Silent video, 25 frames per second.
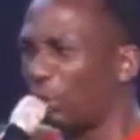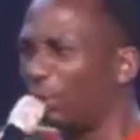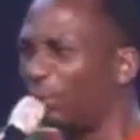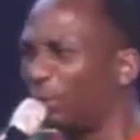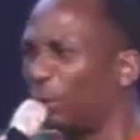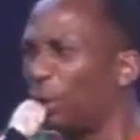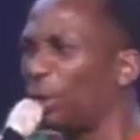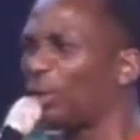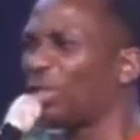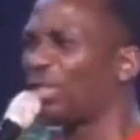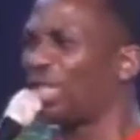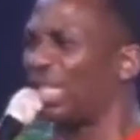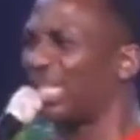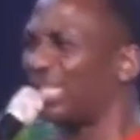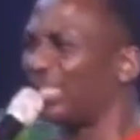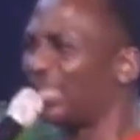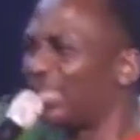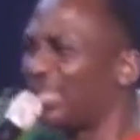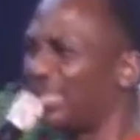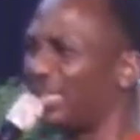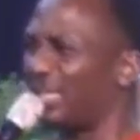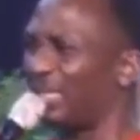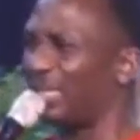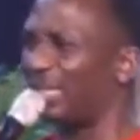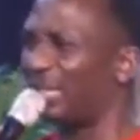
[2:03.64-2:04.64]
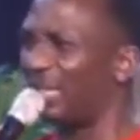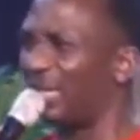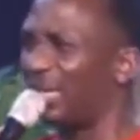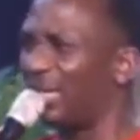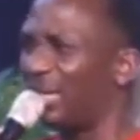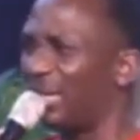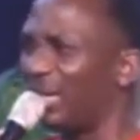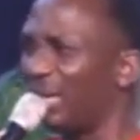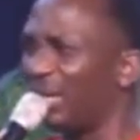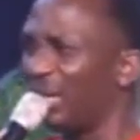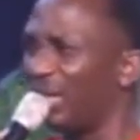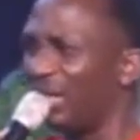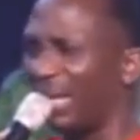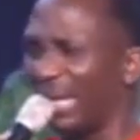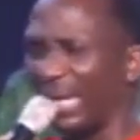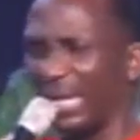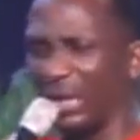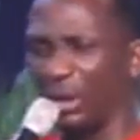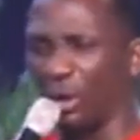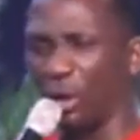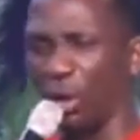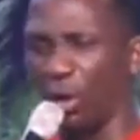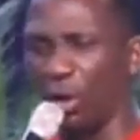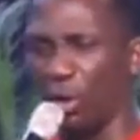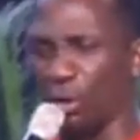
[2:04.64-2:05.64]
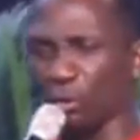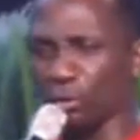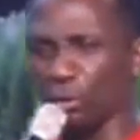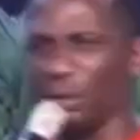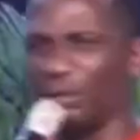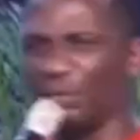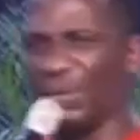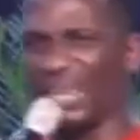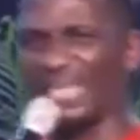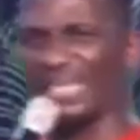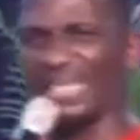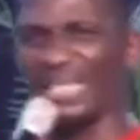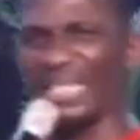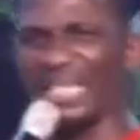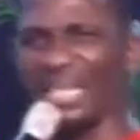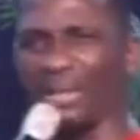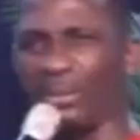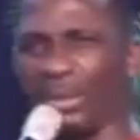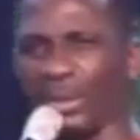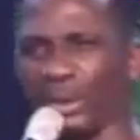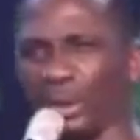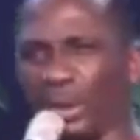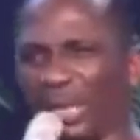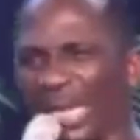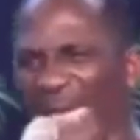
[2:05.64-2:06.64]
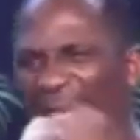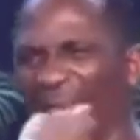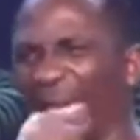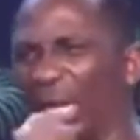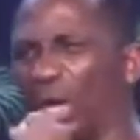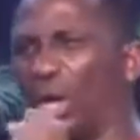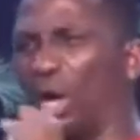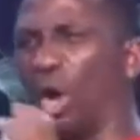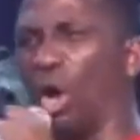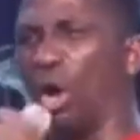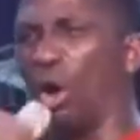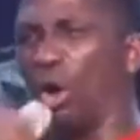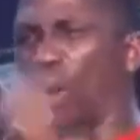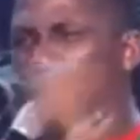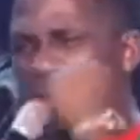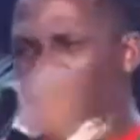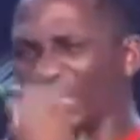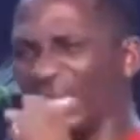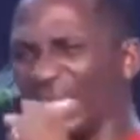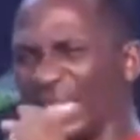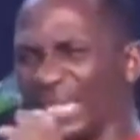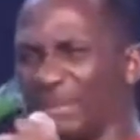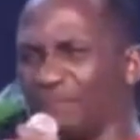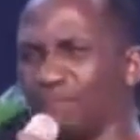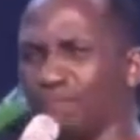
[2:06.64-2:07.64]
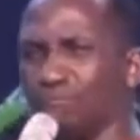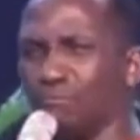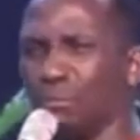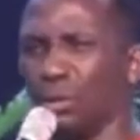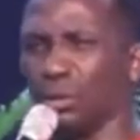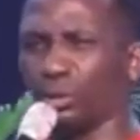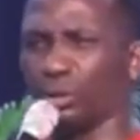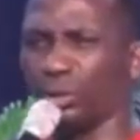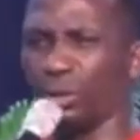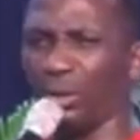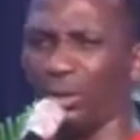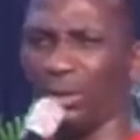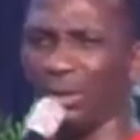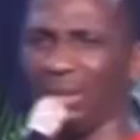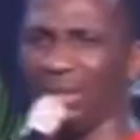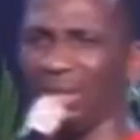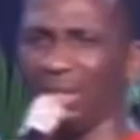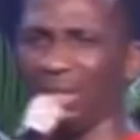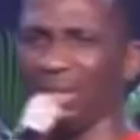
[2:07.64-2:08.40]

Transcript: of urgency, a God of acceleration, a God in motion,